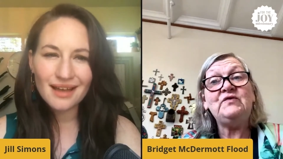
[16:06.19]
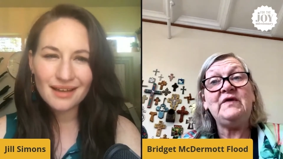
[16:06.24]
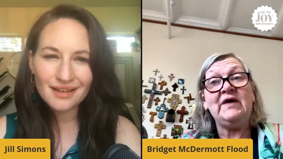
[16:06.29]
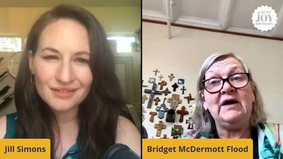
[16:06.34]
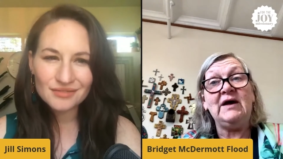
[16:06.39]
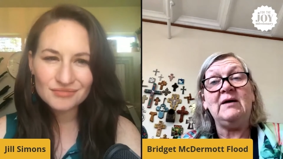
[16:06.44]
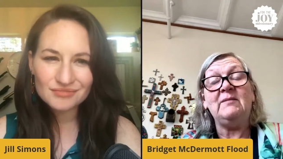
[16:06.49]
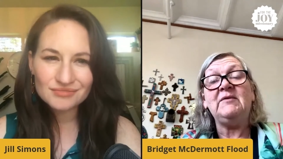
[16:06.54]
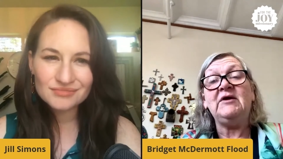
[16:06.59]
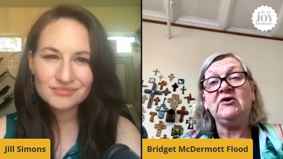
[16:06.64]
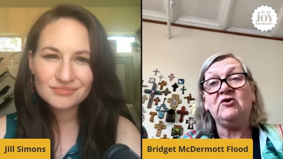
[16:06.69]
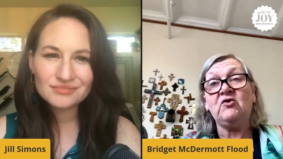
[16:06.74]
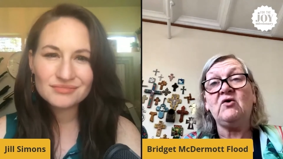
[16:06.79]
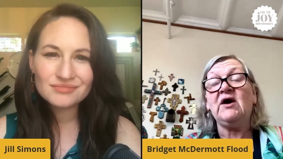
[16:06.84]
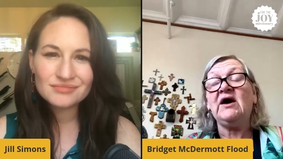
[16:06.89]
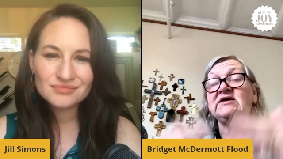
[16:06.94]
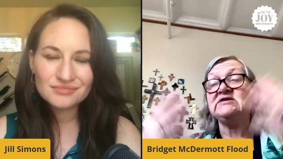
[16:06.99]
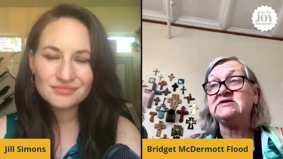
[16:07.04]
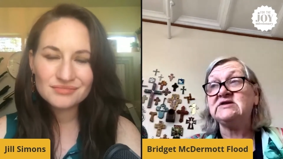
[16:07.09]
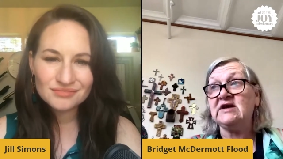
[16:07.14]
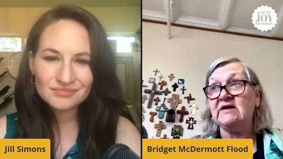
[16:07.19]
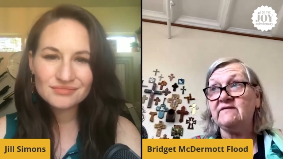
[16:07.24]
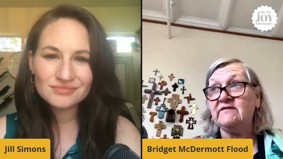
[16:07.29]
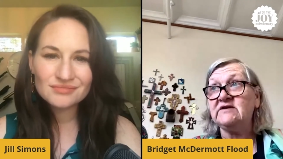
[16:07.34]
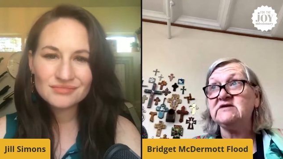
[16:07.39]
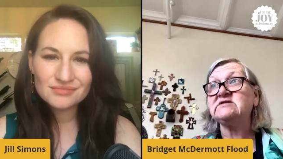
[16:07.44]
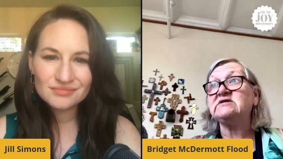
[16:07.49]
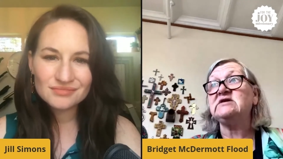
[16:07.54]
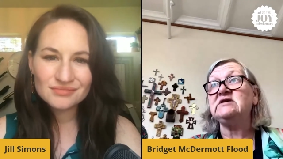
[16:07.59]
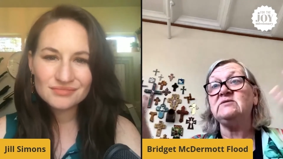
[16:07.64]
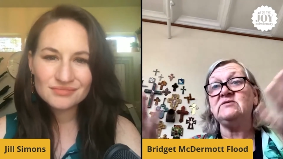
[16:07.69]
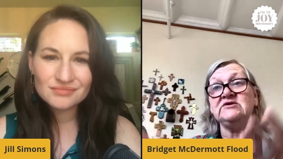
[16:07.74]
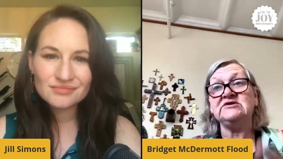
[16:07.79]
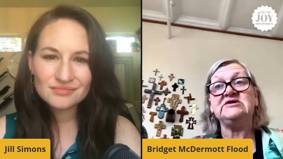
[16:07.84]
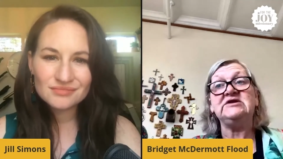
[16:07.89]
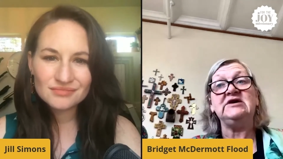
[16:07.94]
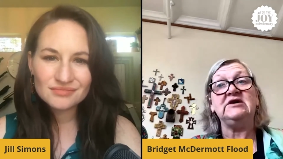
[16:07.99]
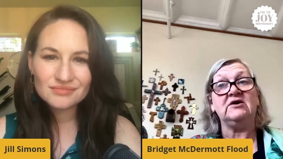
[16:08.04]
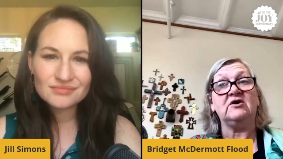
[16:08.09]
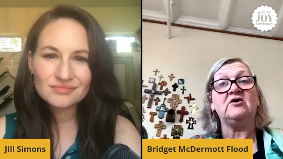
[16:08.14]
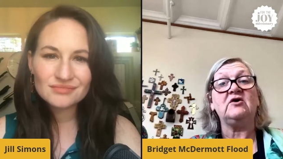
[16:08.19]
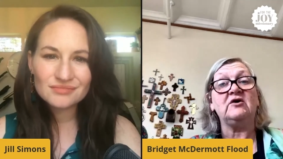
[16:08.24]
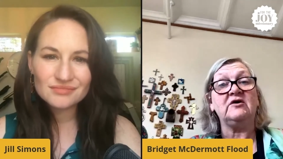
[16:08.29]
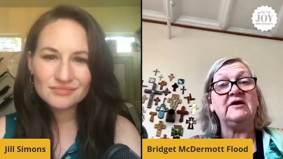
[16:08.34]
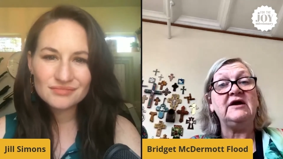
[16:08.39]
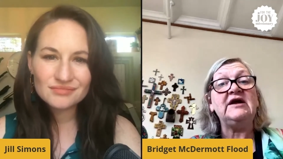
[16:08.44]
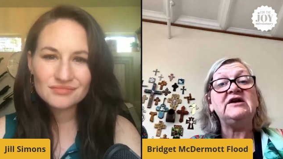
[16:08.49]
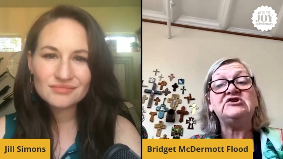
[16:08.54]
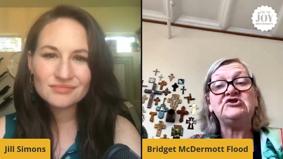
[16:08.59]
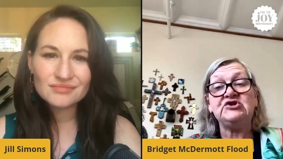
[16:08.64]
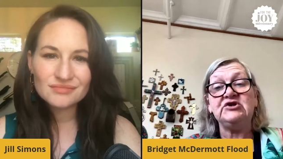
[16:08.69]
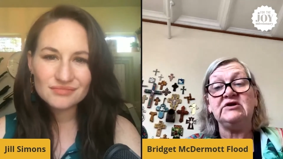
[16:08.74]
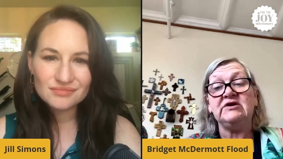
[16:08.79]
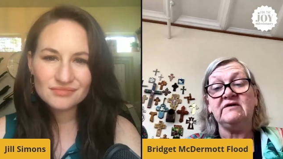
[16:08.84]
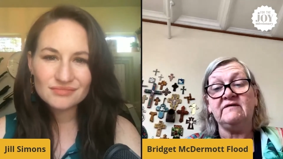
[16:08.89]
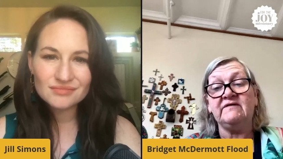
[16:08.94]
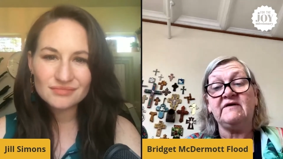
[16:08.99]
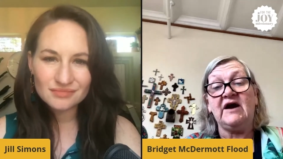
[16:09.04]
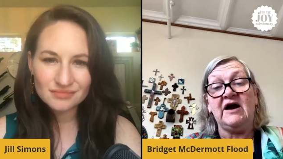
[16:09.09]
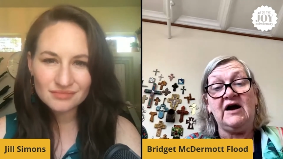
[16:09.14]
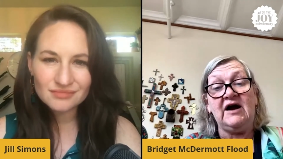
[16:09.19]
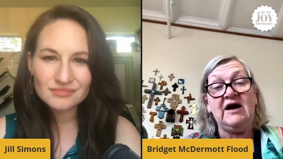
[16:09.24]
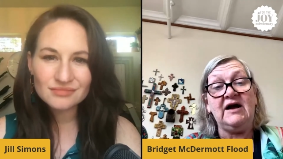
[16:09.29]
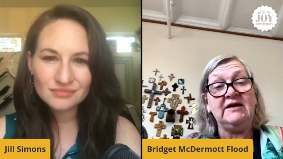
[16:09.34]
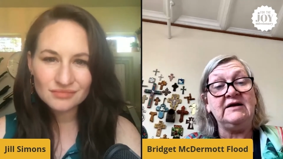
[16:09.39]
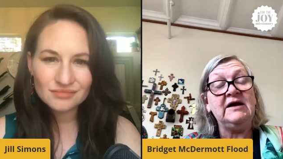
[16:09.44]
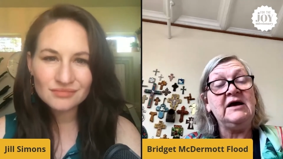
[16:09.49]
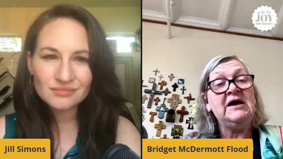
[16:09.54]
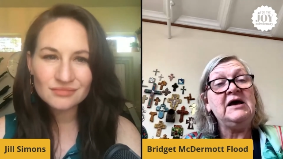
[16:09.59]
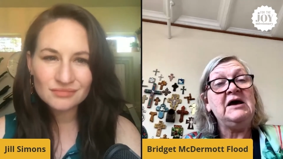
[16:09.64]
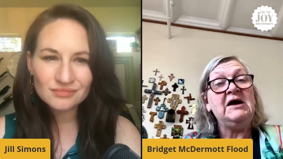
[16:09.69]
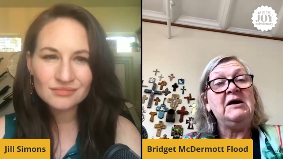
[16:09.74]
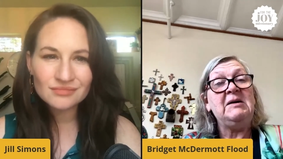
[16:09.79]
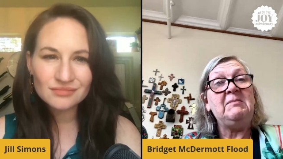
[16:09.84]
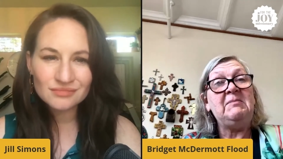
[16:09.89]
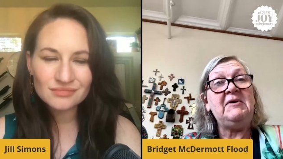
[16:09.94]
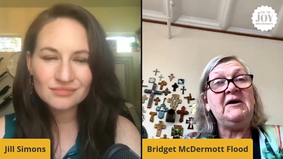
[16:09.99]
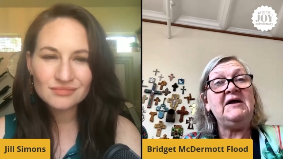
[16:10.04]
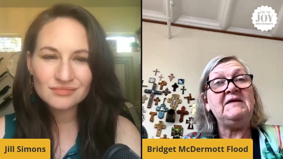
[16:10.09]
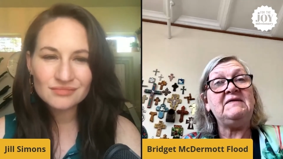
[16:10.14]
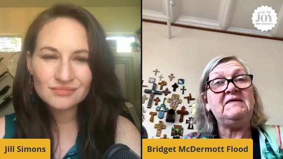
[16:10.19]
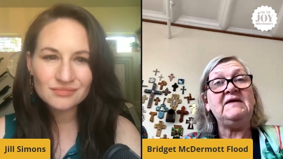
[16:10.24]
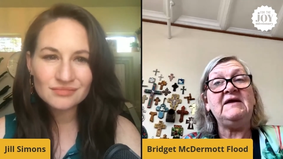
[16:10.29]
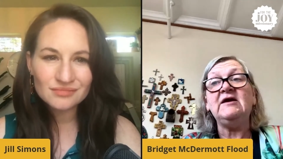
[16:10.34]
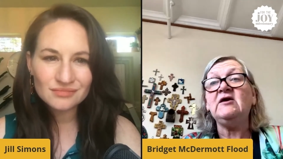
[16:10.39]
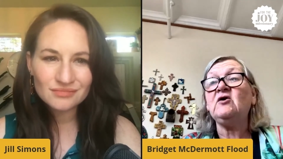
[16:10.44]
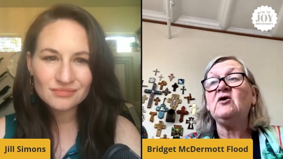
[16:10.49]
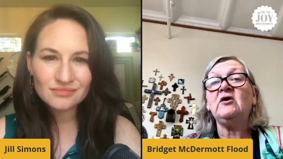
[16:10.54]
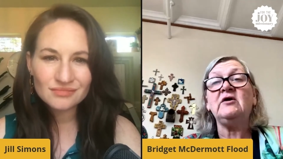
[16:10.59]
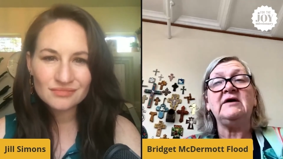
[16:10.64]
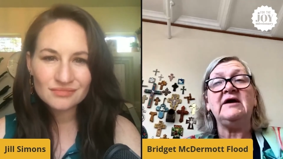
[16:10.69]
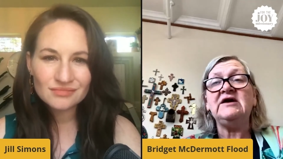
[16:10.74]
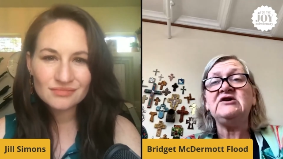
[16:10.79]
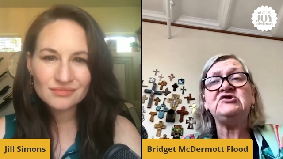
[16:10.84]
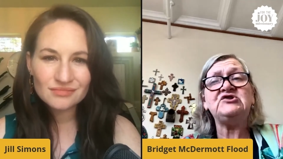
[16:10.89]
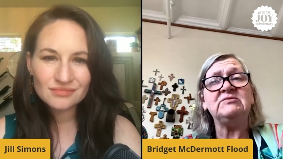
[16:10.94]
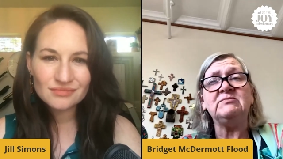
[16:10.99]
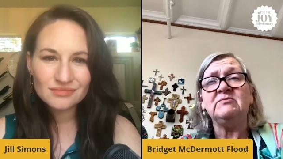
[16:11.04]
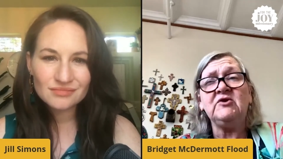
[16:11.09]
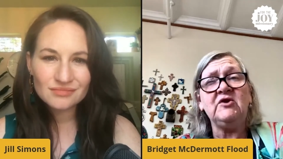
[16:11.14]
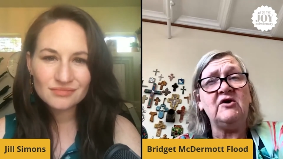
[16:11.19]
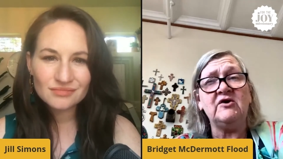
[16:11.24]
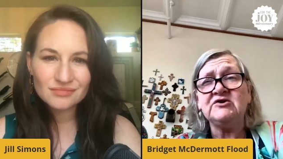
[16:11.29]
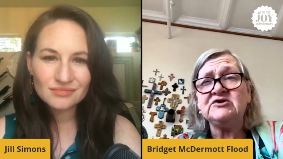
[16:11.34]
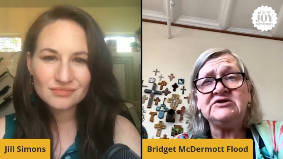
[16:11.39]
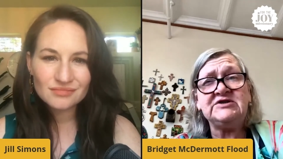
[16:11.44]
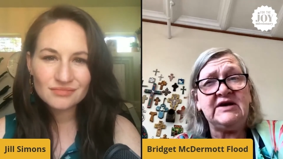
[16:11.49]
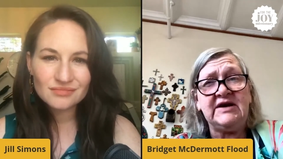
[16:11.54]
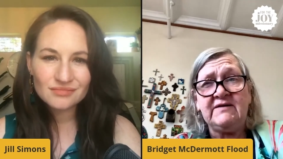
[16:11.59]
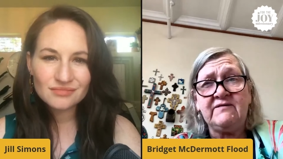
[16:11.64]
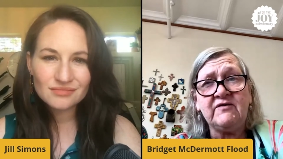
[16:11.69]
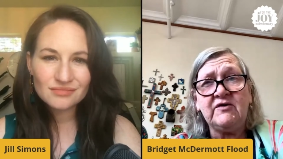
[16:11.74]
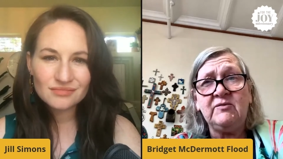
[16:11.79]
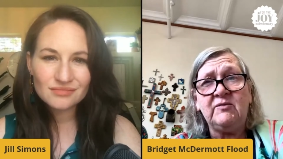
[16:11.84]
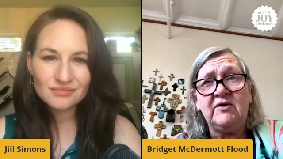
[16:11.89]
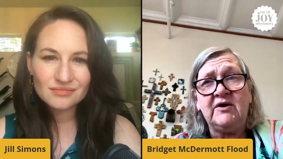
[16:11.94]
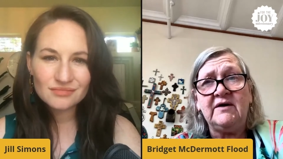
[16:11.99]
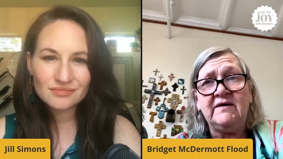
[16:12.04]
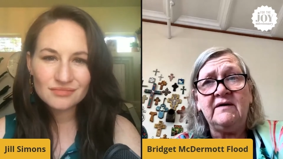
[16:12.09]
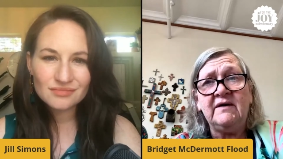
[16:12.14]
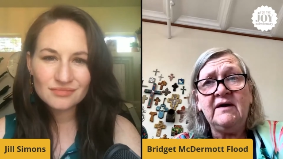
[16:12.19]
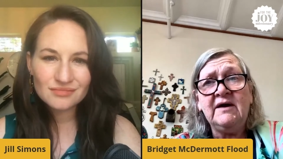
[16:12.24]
Speaker 1: to them. And Christ obviously was the incarnation of God, mm-hmm. but the incarnation belongs to everyone.